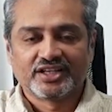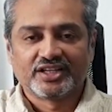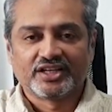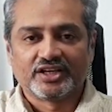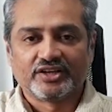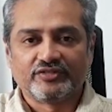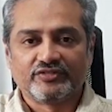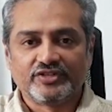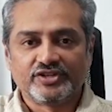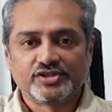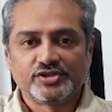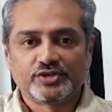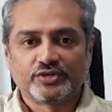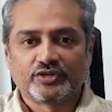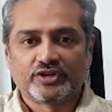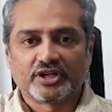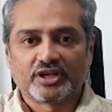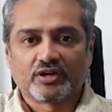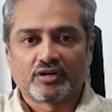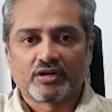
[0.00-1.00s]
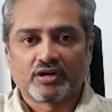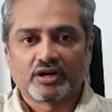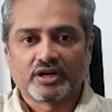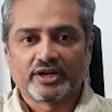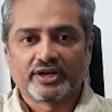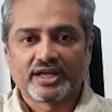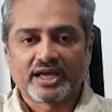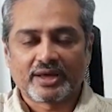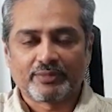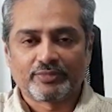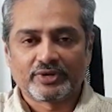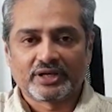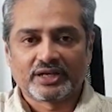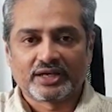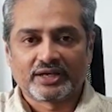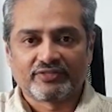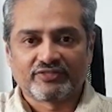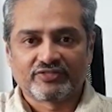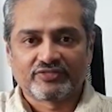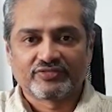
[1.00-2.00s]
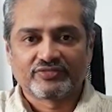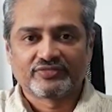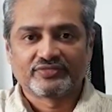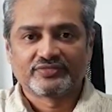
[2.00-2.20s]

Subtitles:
I wish you a long and happy life.